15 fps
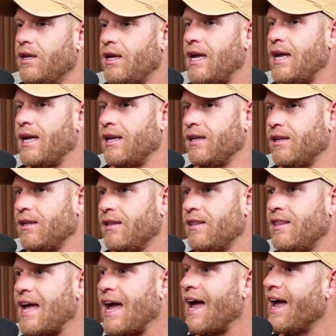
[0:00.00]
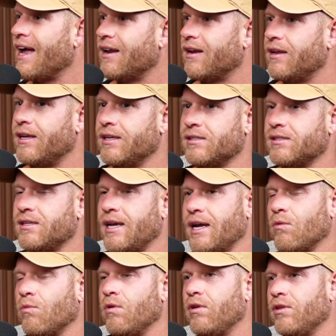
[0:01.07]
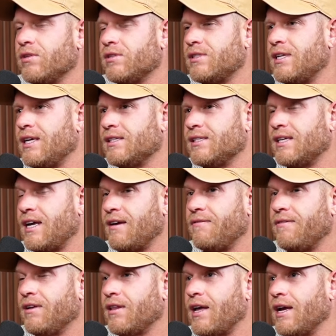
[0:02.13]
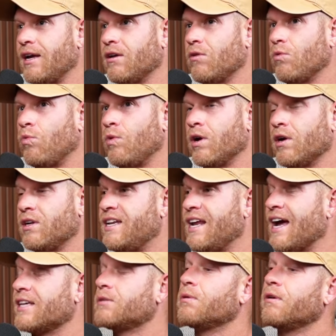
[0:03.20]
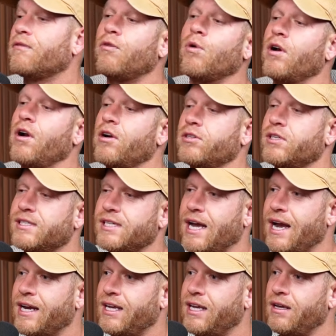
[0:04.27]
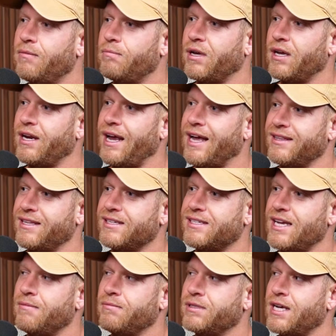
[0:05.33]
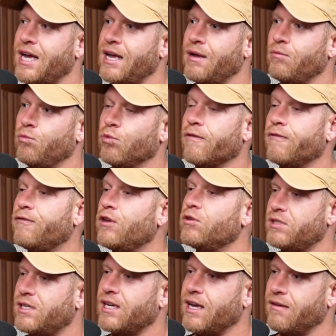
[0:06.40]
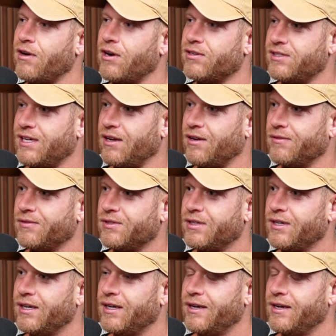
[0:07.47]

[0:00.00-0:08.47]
And that is like one of those things that I feel like we're desperate for in our society, but at the same time refuse to give ourselves.